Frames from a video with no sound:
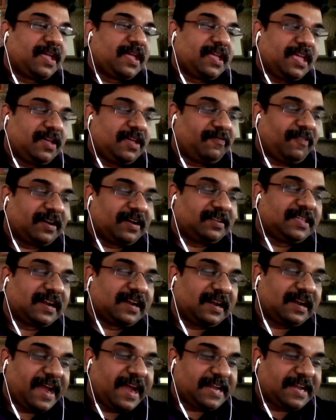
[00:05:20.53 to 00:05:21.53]
He further
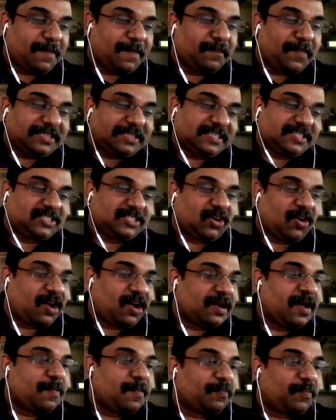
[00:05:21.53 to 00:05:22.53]
laid emphasis
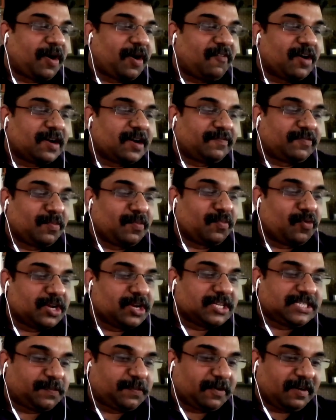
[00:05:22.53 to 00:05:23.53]
on power from
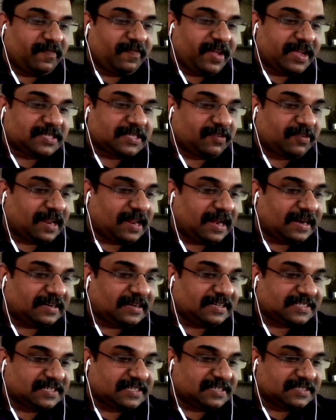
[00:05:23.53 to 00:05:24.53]
municipal waste for
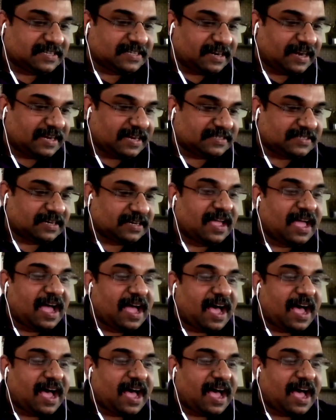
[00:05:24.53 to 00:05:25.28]
electricity generation